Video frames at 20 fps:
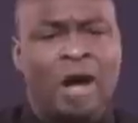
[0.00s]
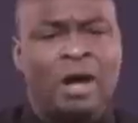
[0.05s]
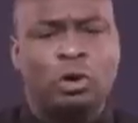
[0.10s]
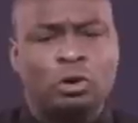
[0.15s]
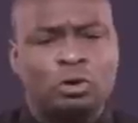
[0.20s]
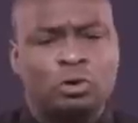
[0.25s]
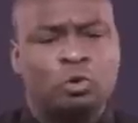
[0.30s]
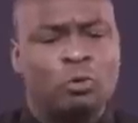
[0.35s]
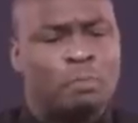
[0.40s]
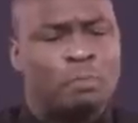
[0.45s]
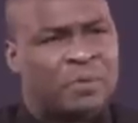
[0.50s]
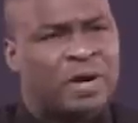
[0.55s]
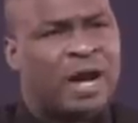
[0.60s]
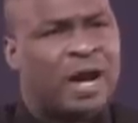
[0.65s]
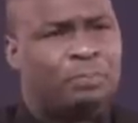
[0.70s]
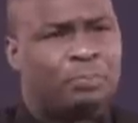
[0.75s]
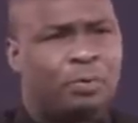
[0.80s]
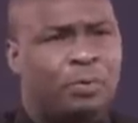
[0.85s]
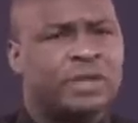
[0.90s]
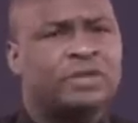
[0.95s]
or 2
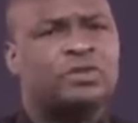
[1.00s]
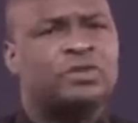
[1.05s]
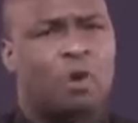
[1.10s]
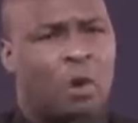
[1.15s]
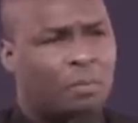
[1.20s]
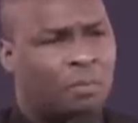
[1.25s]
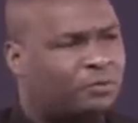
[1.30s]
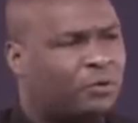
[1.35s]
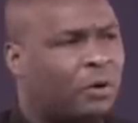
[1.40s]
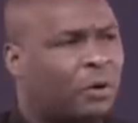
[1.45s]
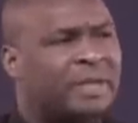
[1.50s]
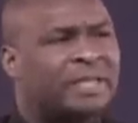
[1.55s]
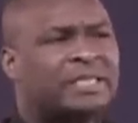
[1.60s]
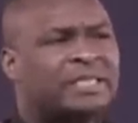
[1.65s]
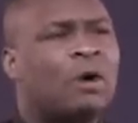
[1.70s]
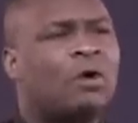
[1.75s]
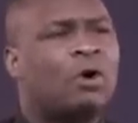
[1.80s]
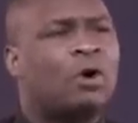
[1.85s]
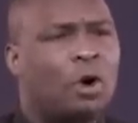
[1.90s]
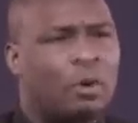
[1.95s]
prayer points come from it,
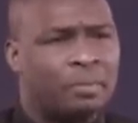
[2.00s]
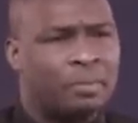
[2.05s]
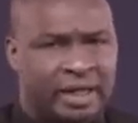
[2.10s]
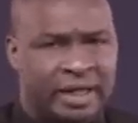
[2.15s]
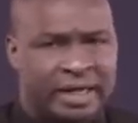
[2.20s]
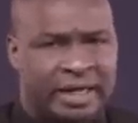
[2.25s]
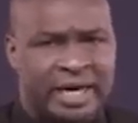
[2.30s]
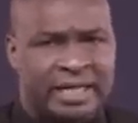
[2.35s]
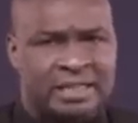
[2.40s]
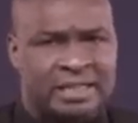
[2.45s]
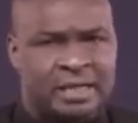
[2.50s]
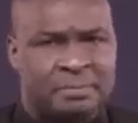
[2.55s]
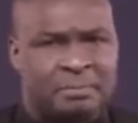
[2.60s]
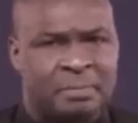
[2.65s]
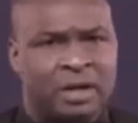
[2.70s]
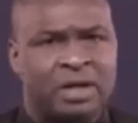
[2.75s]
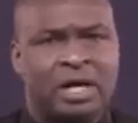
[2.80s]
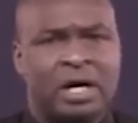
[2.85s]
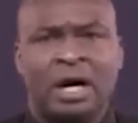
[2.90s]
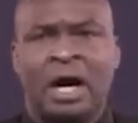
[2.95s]
I'll communicate it.
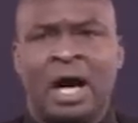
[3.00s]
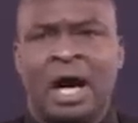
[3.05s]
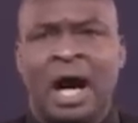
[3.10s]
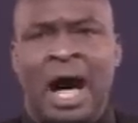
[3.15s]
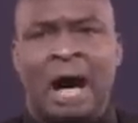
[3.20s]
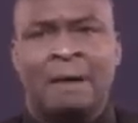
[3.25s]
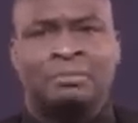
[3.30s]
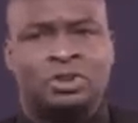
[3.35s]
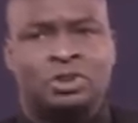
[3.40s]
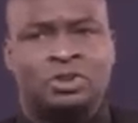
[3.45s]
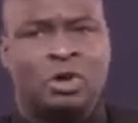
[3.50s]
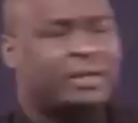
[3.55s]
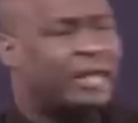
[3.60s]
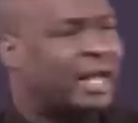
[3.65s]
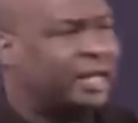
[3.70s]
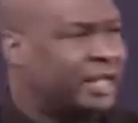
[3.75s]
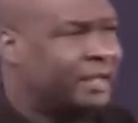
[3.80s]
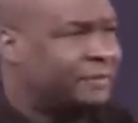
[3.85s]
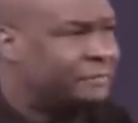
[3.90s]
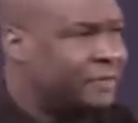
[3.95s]
But I'm sure
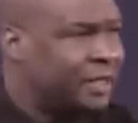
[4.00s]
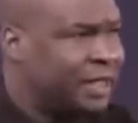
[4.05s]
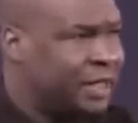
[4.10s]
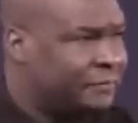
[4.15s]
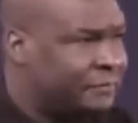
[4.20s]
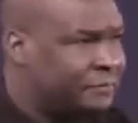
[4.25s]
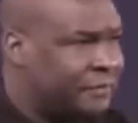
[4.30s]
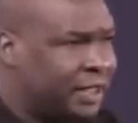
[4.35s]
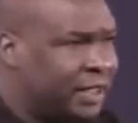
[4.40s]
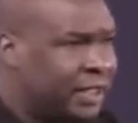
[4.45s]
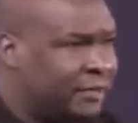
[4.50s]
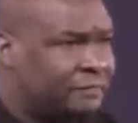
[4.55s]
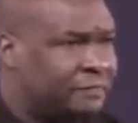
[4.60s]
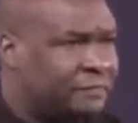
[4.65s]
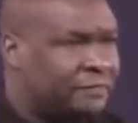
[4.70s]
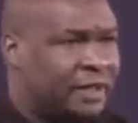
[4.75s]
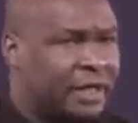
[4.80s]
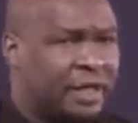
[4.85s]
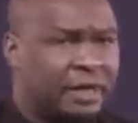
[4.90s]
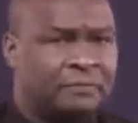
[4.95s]
that
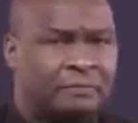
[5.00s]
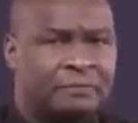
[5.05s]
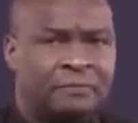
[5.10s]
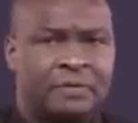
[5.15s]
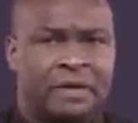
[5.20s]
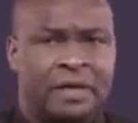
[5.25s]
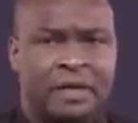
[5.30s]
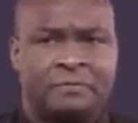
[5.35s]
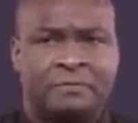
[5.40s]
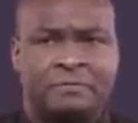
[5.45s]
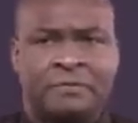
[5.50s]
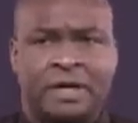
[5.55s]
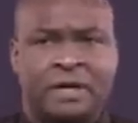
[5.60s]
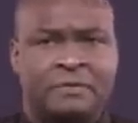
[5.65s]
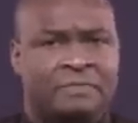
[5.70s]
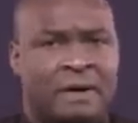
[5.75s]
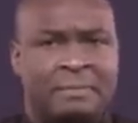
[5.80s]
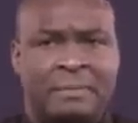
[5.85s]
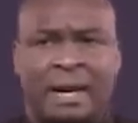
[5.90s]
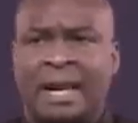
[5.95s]

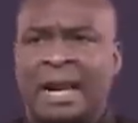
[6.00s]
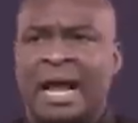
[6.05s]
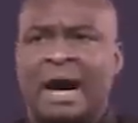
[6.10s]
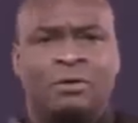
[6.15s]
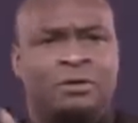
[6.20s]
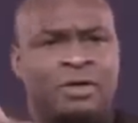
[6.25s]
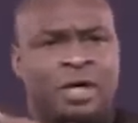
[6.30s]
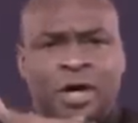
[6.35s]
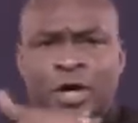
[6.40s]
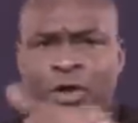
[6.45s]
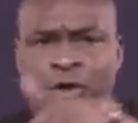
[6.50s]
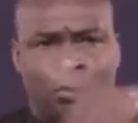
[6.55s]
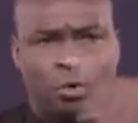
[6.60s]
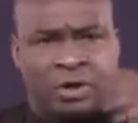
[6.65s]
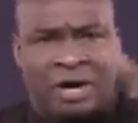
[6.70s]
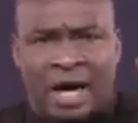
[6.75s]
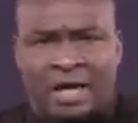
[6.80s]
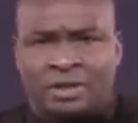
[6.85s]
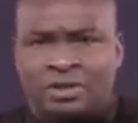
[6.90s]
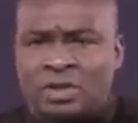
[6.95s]
if I'm allowed, you
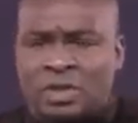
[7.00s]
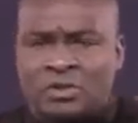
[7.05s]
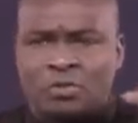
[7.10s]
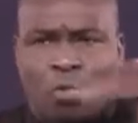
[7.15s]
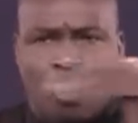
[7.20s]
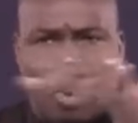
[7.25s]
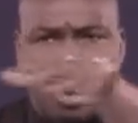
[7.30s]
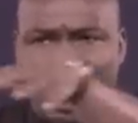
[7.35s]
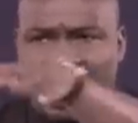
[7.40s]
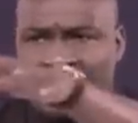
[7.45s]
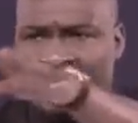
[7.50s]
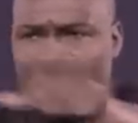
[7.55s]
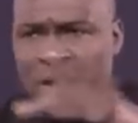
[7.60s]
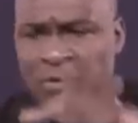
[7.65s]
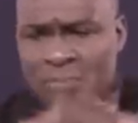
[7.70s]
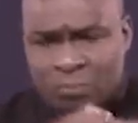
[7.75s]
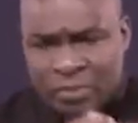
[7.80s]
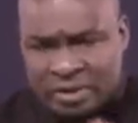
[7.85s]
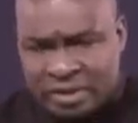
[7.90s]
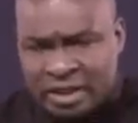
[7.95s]
can just walk
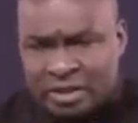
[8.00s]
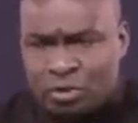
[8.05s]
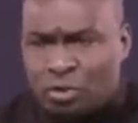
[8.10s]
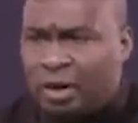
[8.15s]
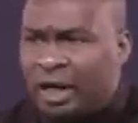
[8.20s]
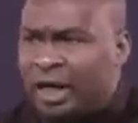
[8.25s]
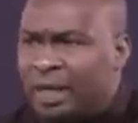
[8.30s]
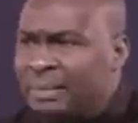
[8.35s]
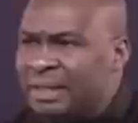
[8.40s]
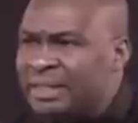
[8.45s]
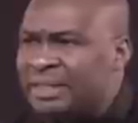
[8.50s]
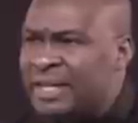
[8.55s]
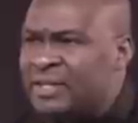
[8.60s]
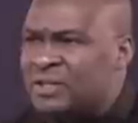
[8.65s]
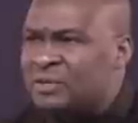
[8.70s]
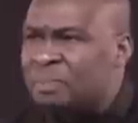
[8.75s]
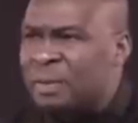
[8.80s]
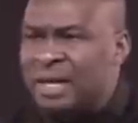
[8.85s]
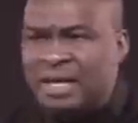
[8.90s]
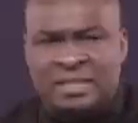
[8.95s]
around within your limited
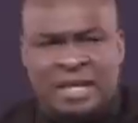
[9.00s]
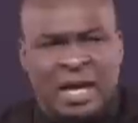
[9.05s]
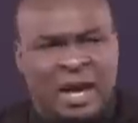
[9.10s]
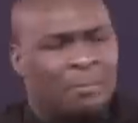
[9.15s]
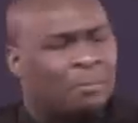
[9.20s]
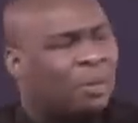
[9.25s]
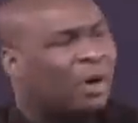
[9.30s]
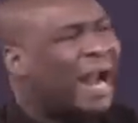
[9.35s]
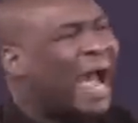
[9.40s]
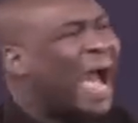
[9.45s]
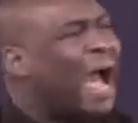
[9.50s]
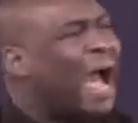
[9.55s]
space. But I